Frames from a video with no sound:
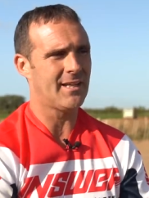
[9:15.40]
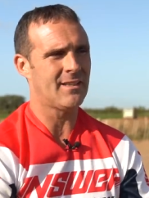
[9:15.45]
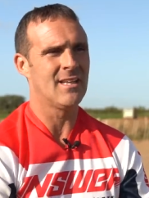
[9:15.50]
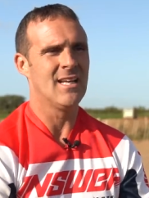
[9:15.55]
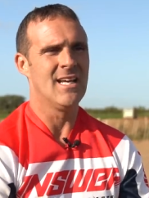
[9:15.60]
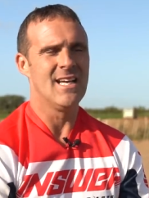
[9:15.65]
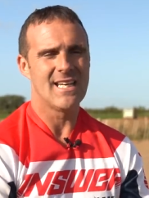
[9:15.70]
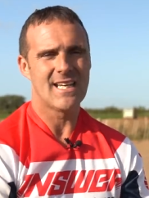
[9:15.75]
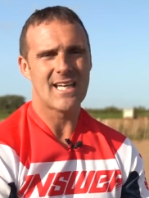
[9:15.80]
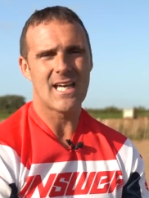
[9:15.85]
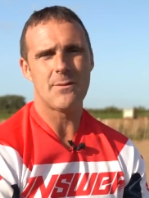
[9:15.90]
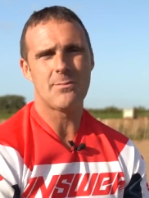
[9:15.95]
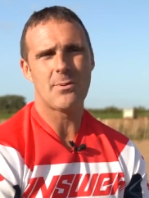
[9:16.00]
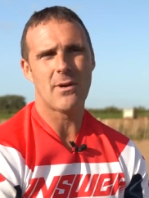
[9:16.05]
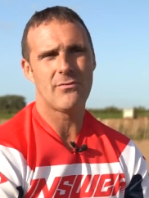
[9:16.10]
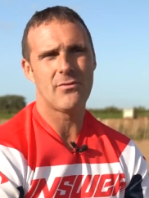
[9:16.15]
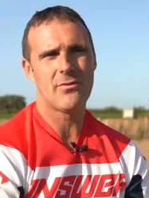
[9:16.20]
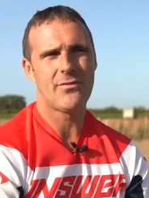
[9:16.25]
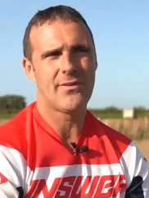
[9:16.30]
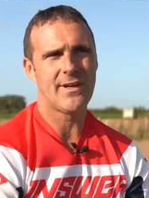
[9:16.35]
and keep
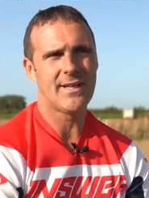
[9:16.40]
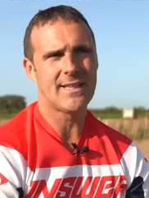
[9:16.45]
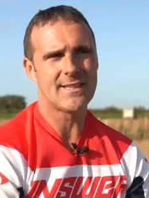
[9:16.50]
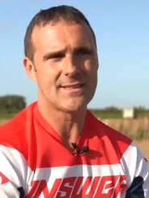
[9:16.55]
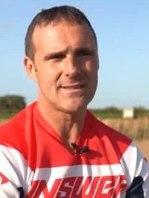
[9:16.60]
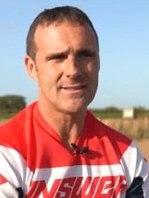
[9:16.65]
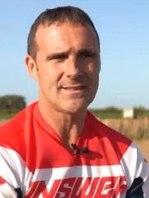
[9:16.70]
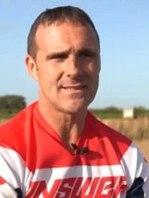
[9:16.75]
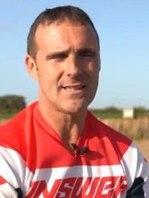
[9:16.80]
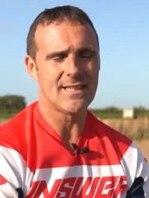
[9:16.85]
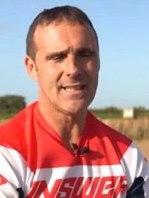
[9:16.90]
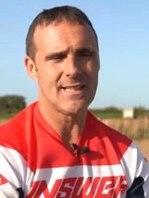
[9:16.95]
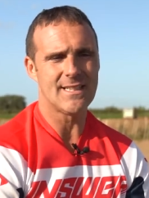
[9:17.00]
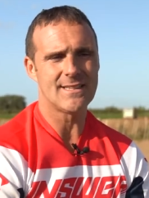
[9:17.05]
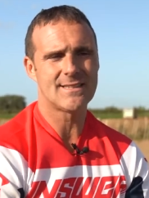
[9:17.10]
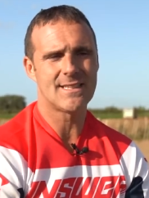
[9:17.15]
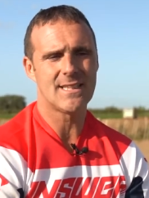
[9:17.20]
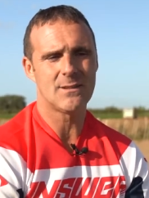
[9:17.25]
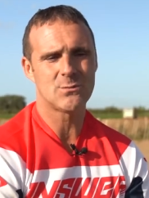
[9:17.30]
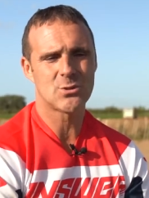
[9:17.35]
everything uh,
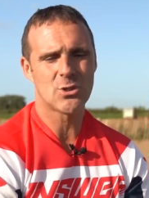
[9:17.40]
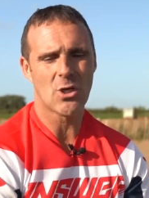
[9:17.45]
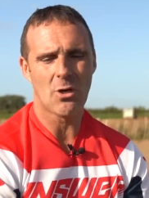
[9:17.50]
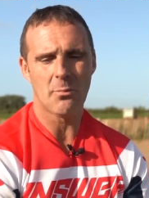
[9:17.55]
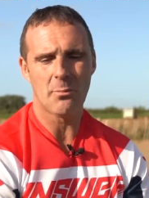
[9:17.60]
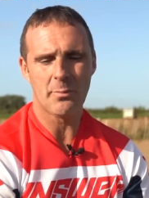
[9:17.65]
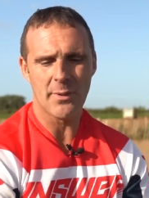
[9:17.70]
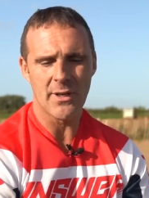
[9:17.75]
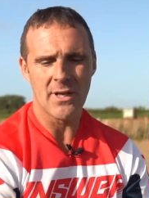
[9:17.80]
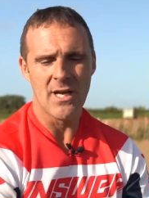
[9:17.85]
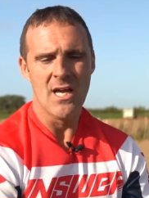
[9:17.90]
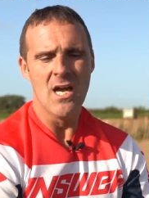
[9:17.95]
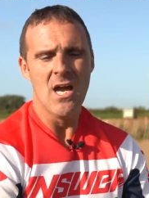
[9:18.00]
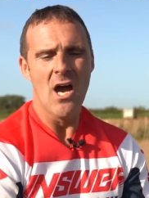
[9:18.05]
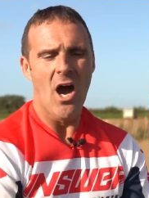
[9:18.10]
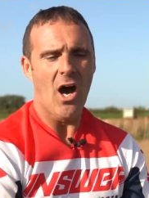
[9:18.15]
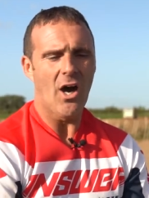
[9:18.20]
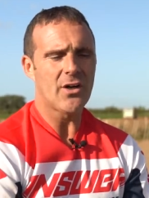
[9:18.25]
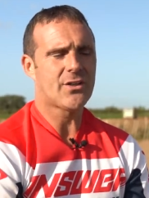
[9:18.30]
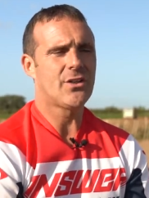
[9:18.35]
tip top. But
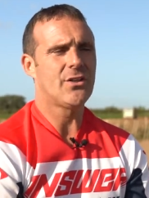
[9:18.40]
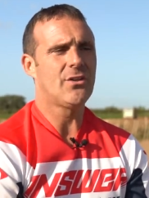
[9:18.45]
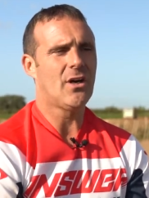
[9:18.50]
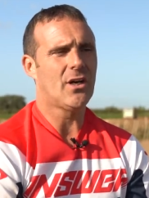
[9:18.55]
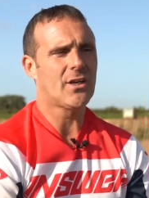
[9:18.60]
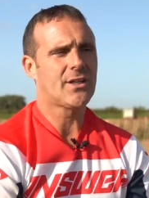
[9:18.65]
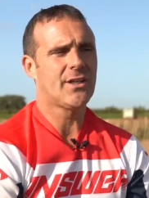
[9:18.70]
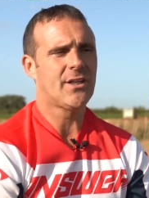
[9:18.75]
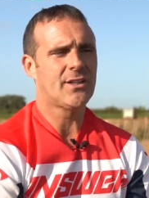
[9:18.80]
I can, I can